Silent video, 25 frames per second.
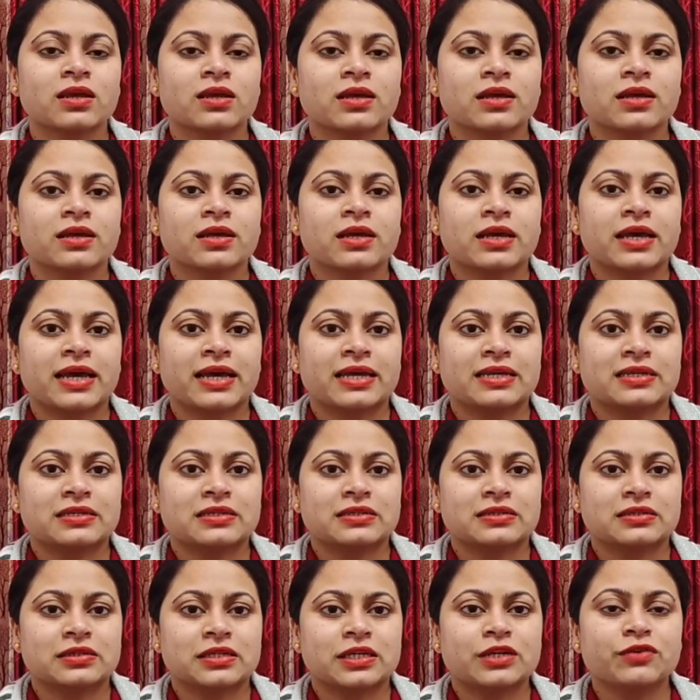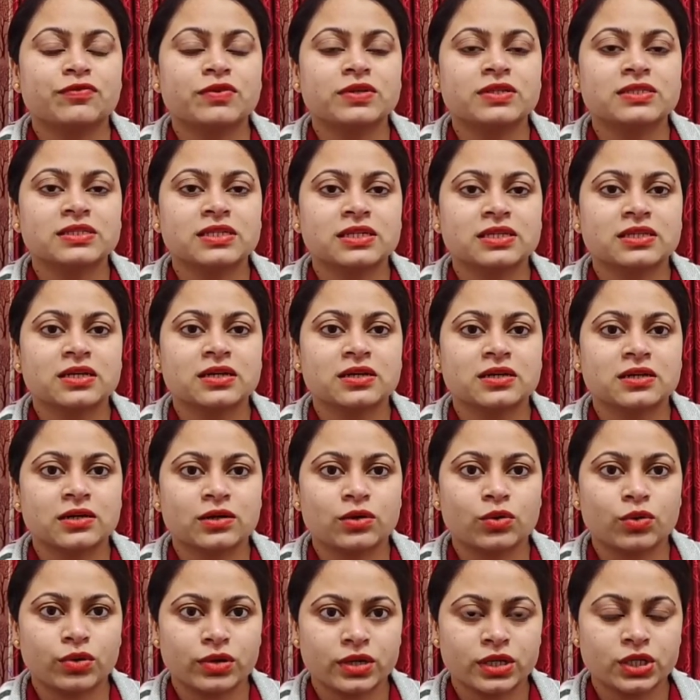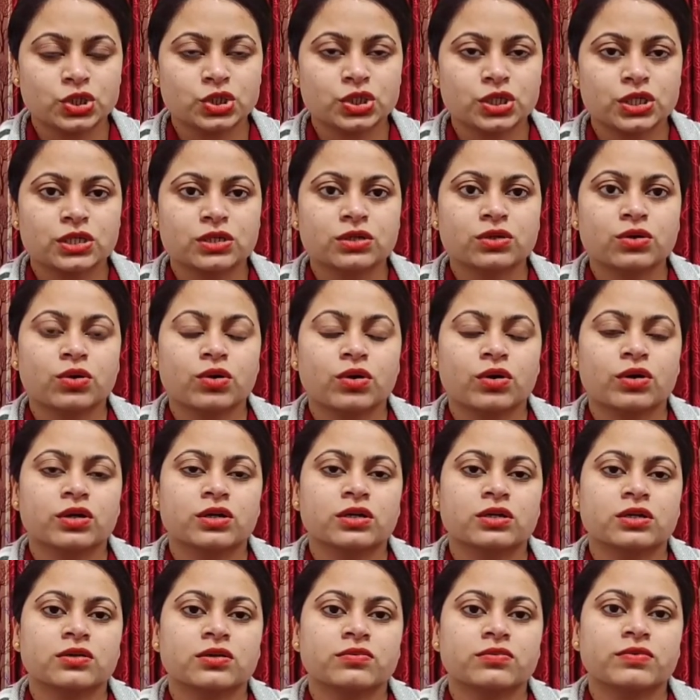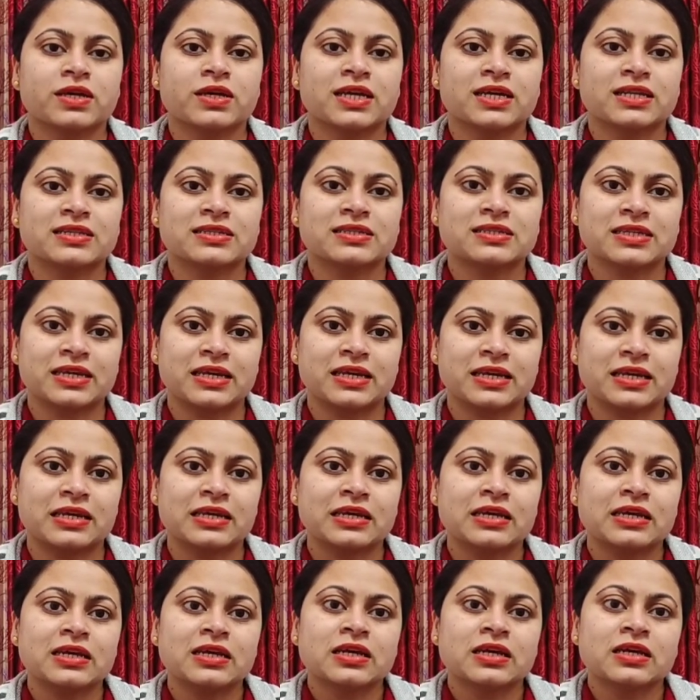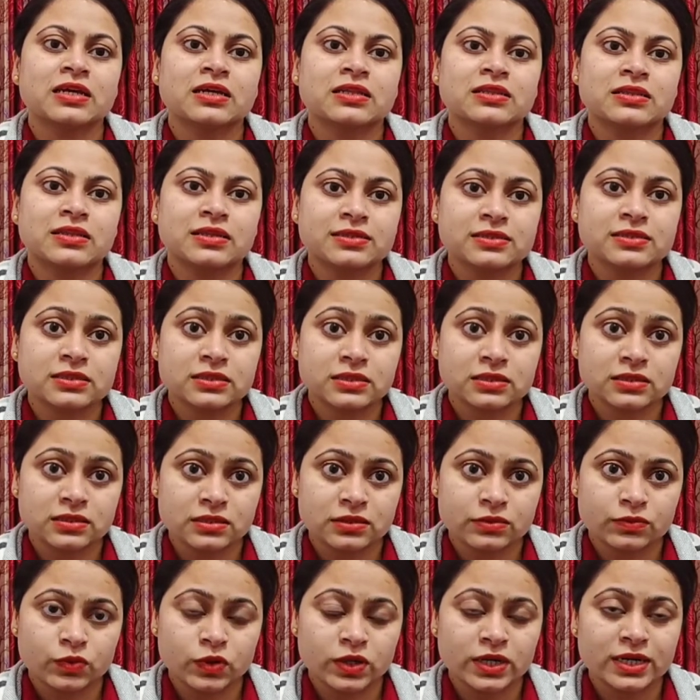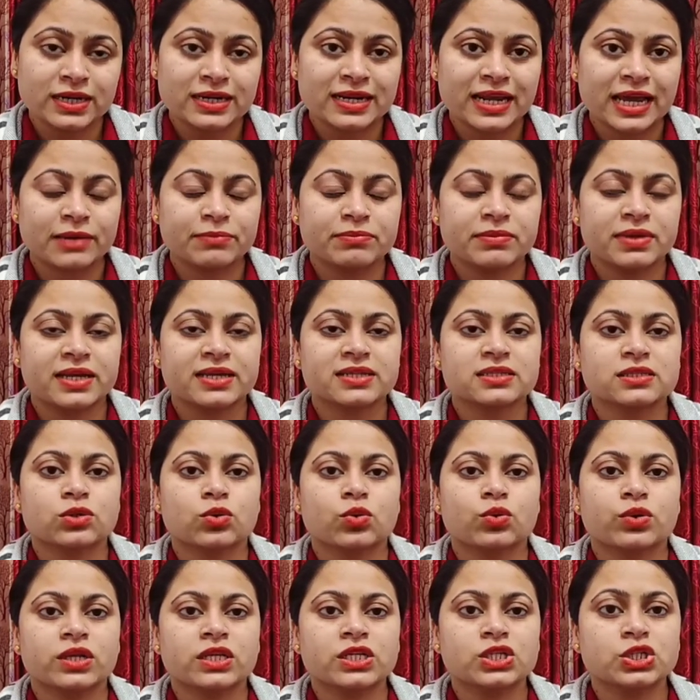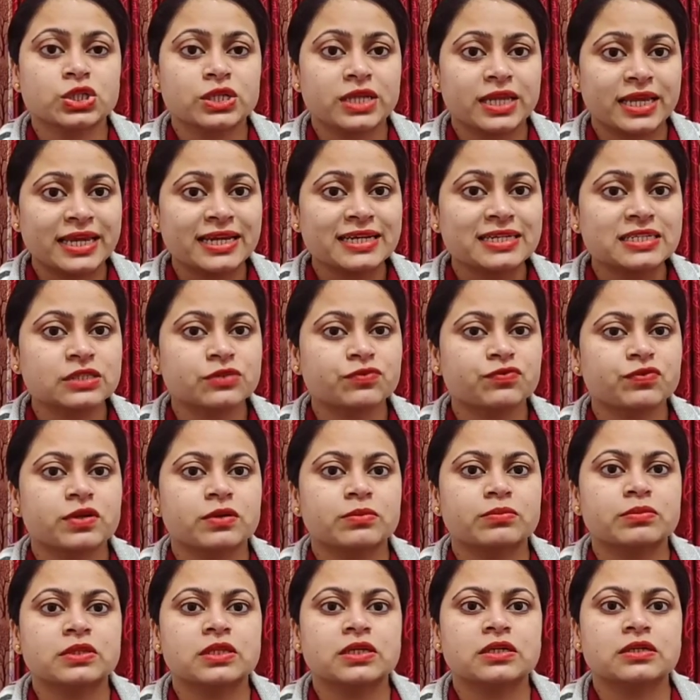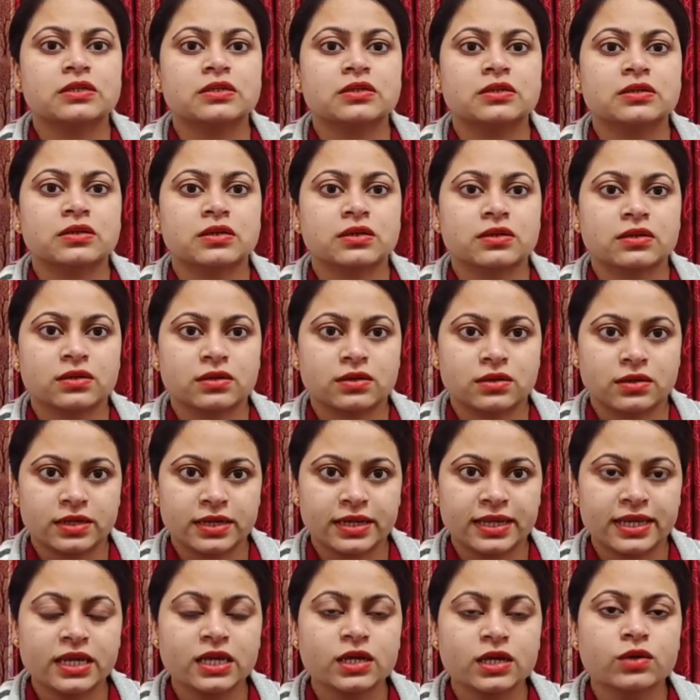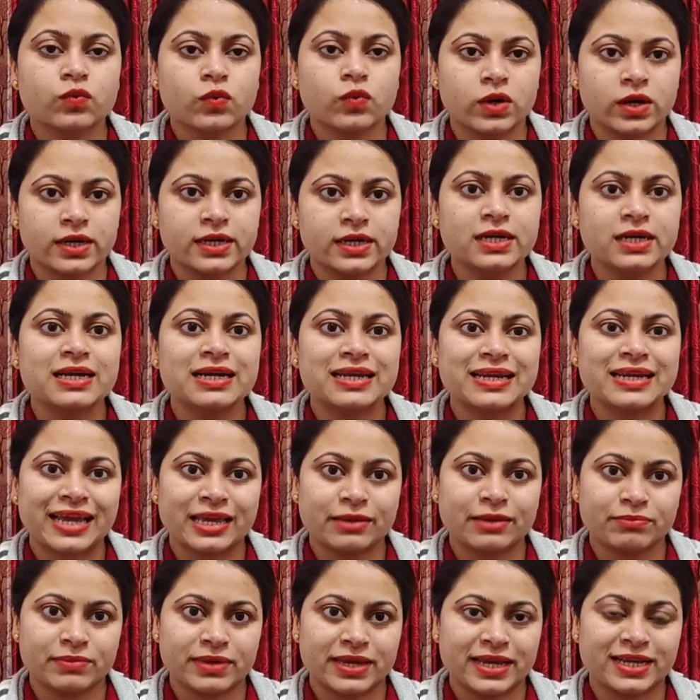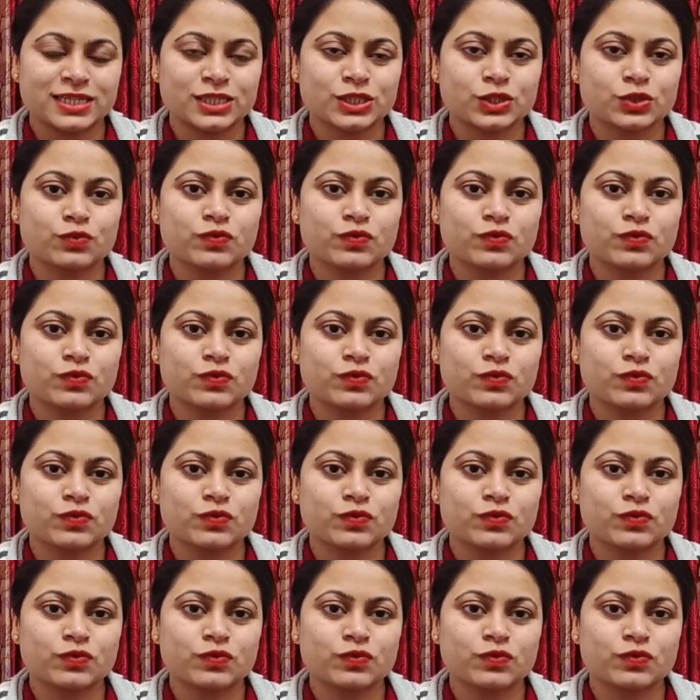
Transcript: And if we see the origin, or we can say this word climax originates from the Greek word climax, which